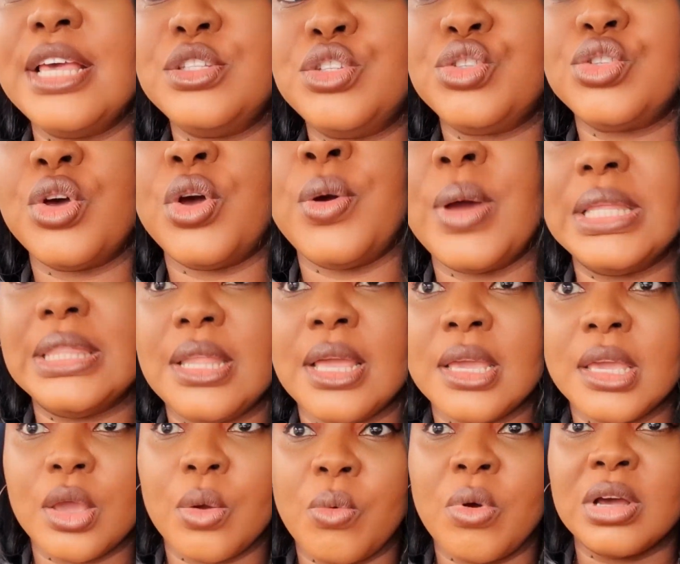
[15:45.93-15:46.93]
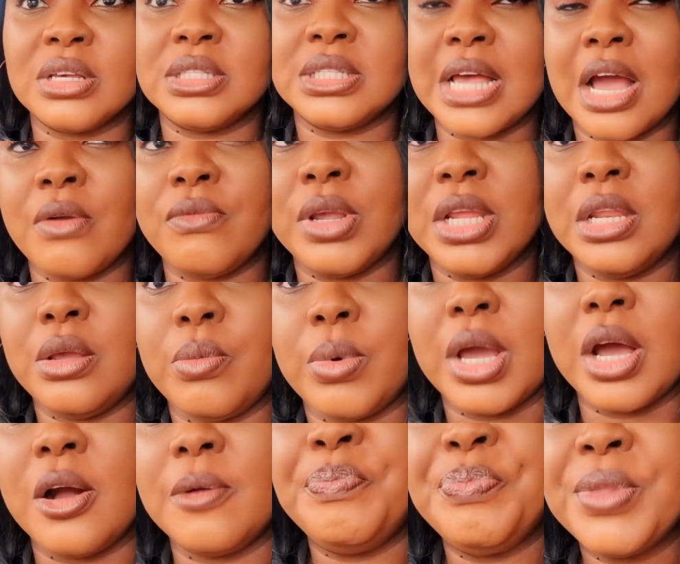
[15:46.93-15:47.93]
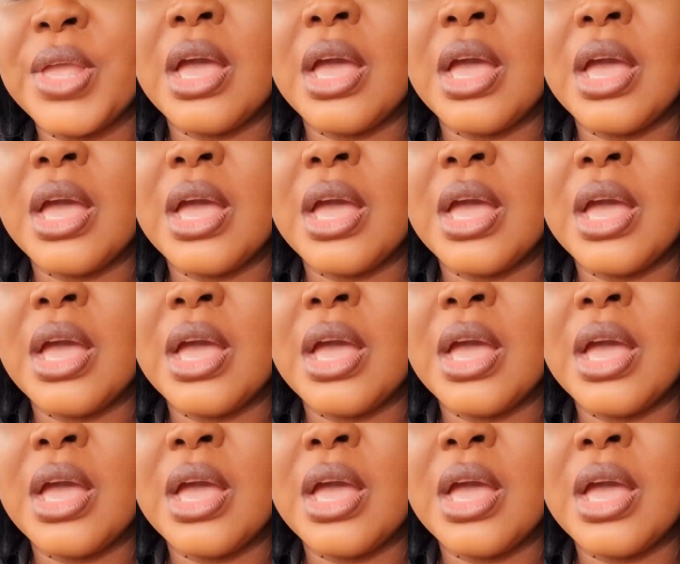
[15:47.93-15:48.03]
So I think it works out really well.